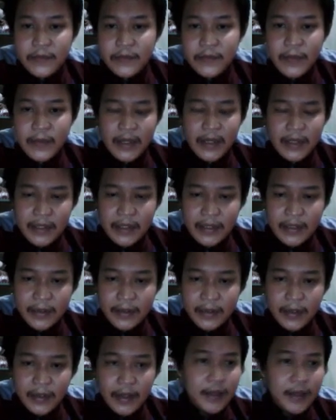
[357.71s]
man."
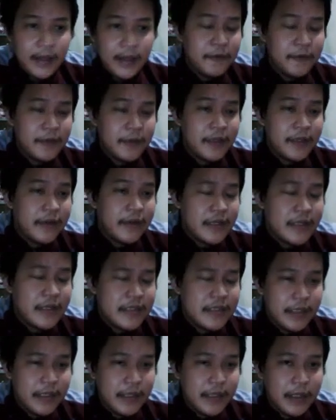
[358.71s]
The word crazy
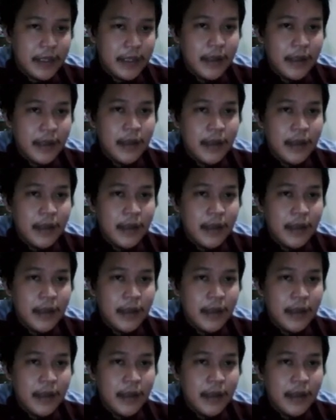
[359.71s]
here,